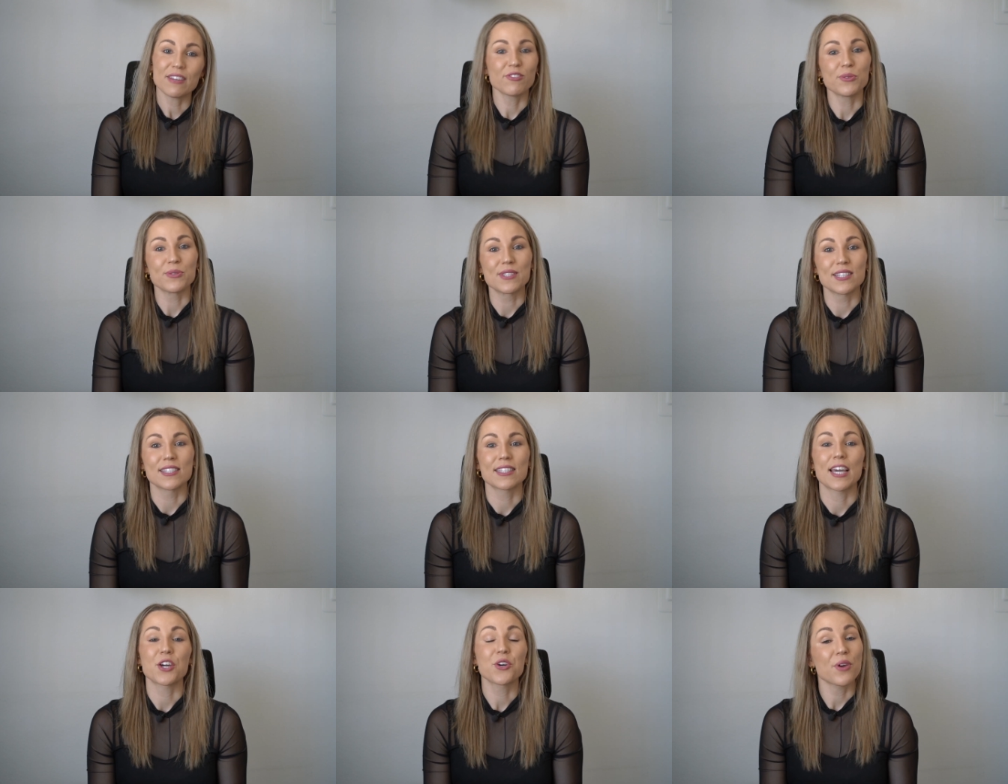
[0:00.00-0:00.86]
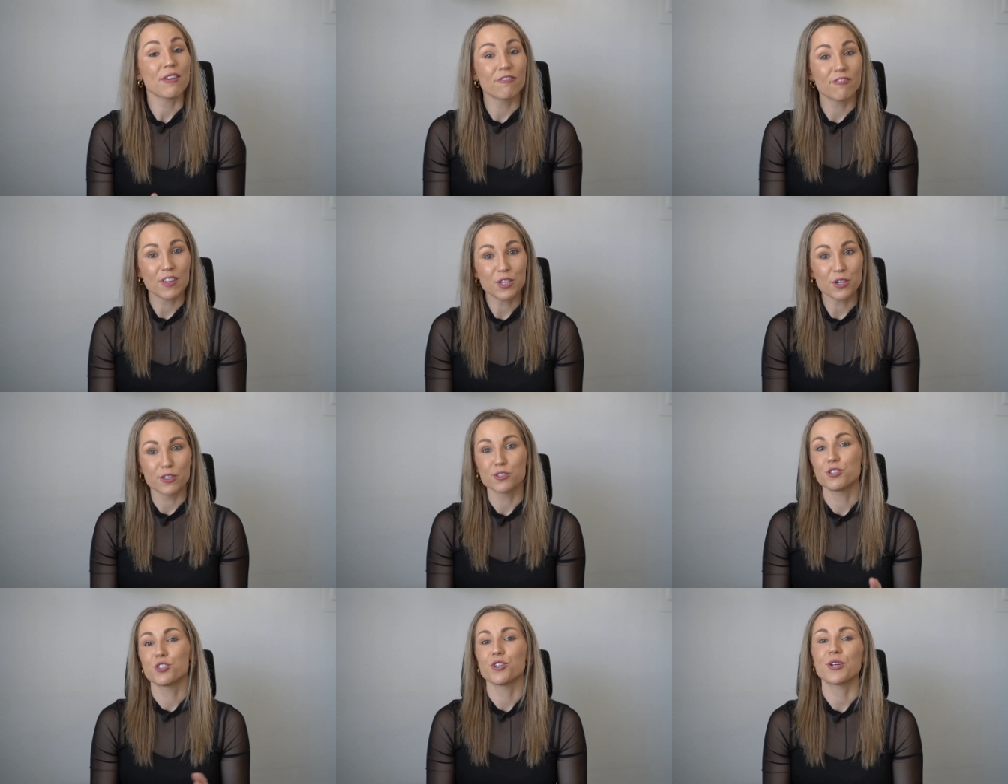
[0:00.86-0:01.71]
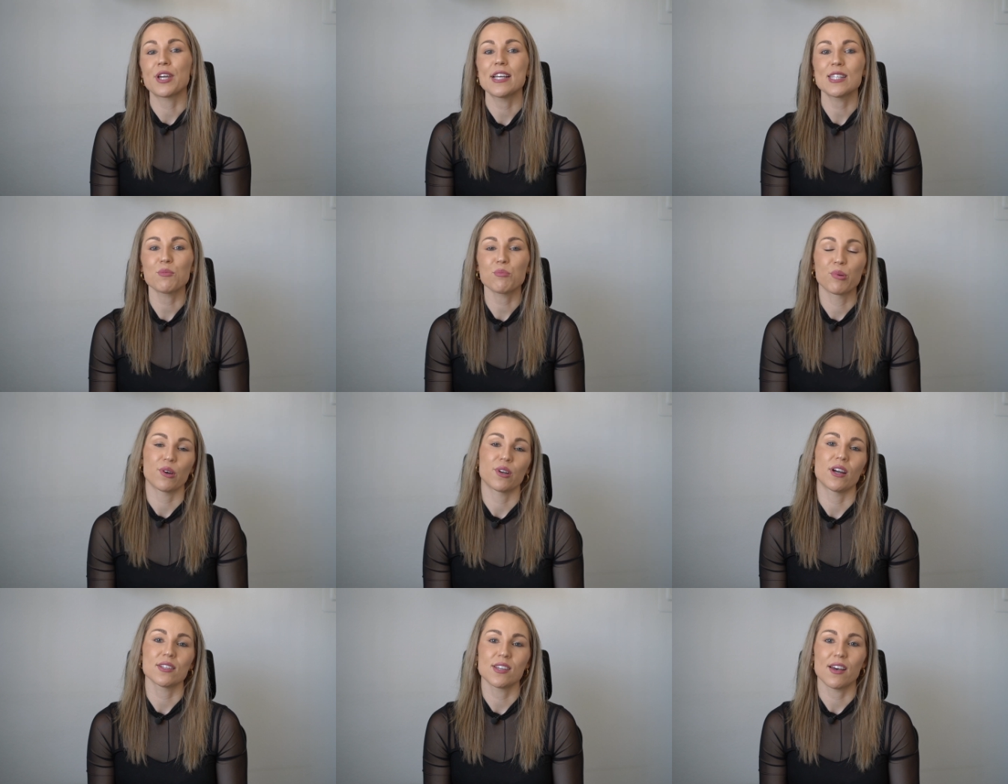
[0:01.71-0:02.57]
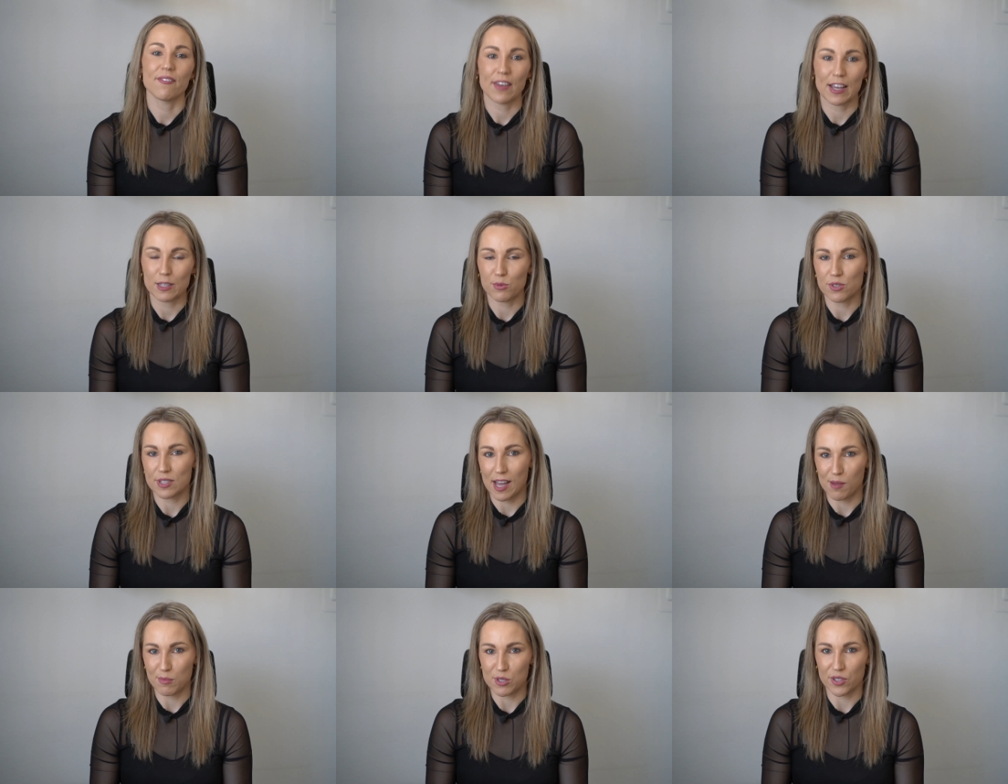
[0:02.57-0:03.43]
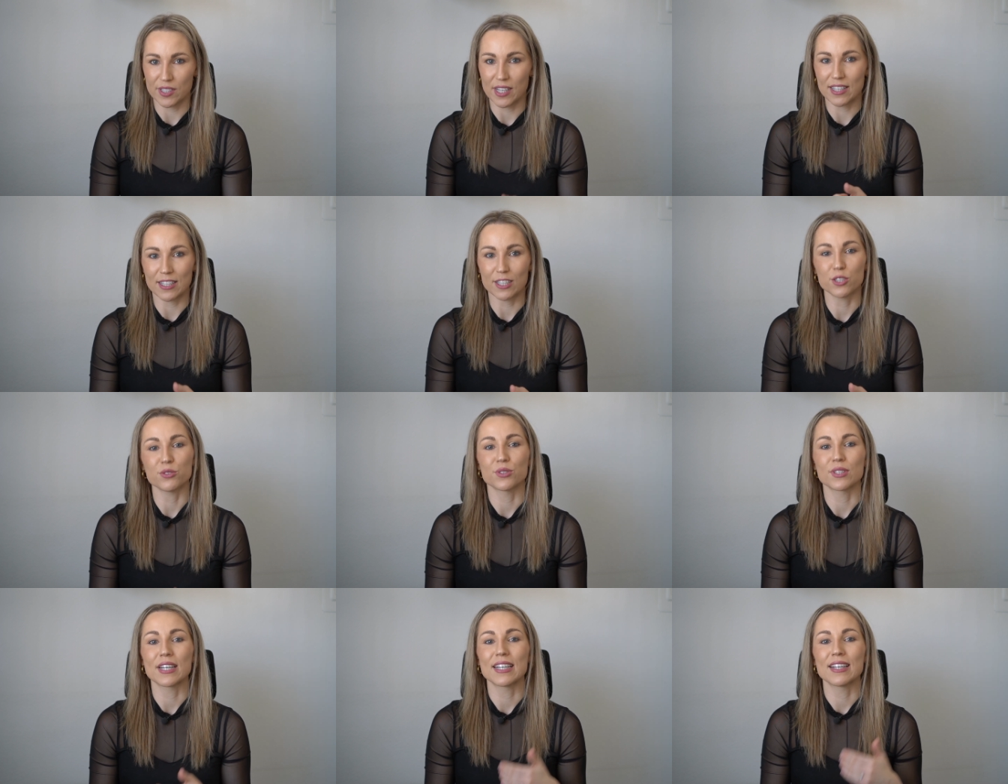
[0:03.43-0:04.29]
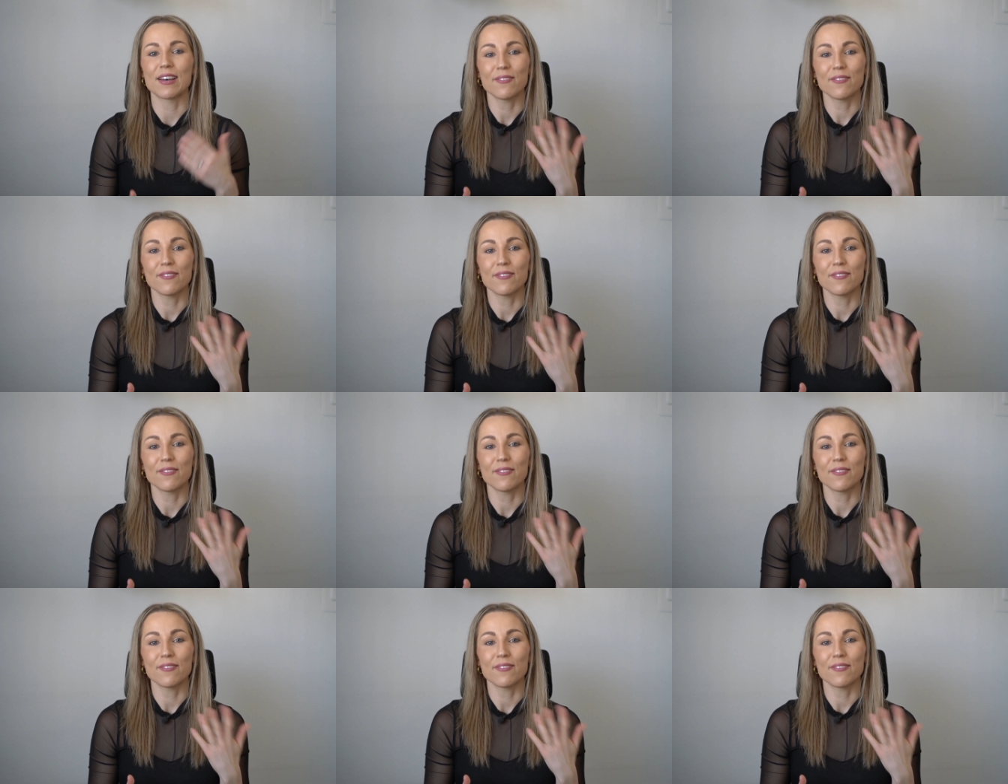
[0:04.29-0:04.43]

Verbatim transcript: influencers can create videos showcasing products available on Amazon and include